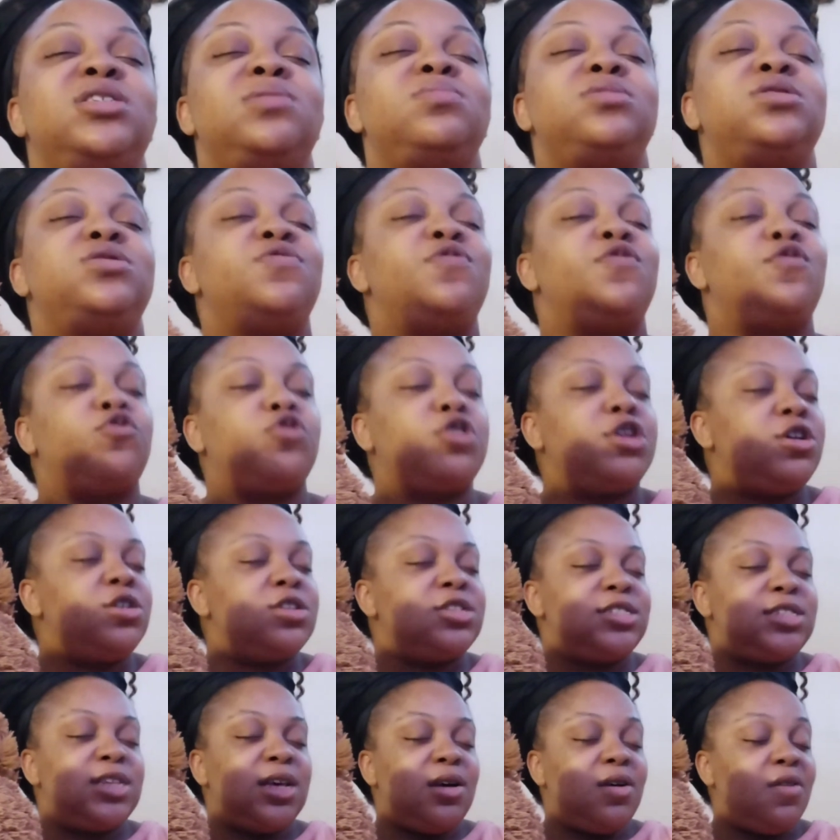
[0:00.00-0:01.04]
them to free
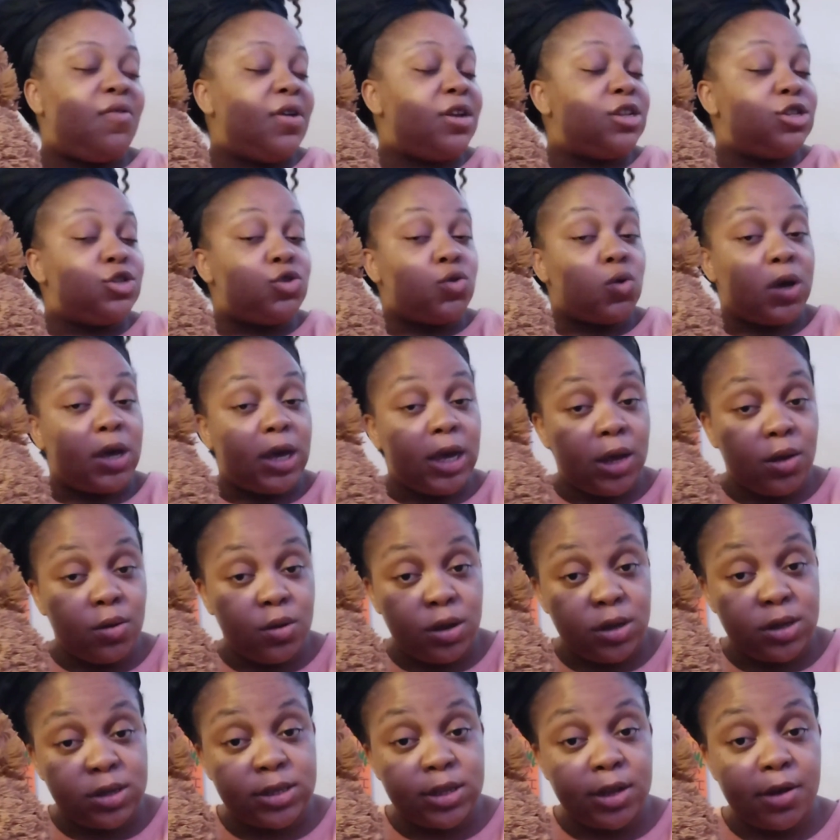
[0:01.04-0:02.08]
yourself and to heal
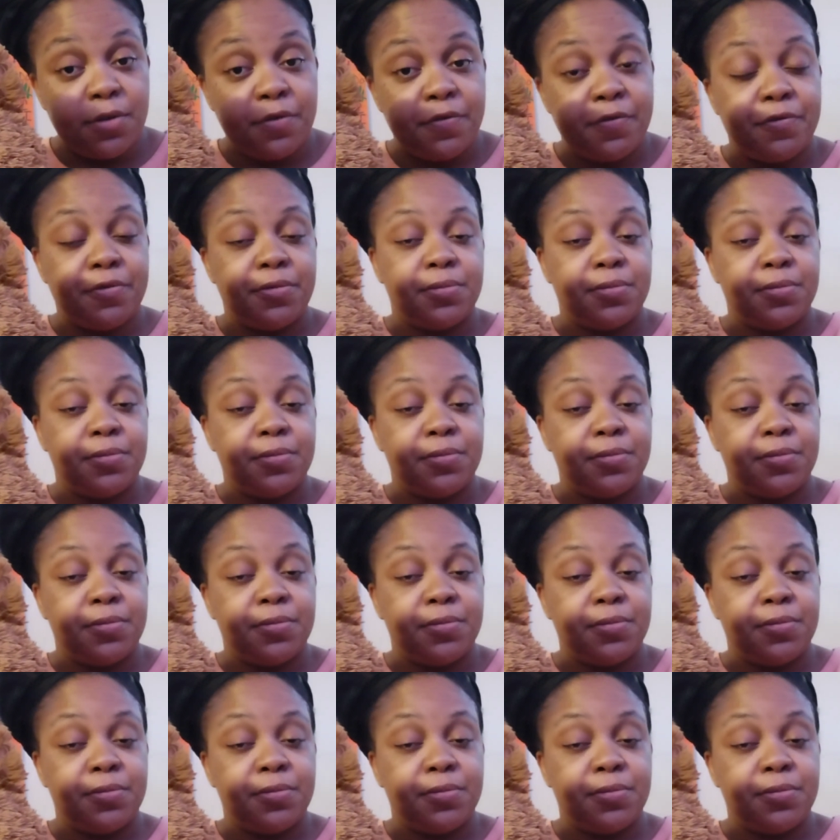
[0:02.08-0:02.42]
yourself.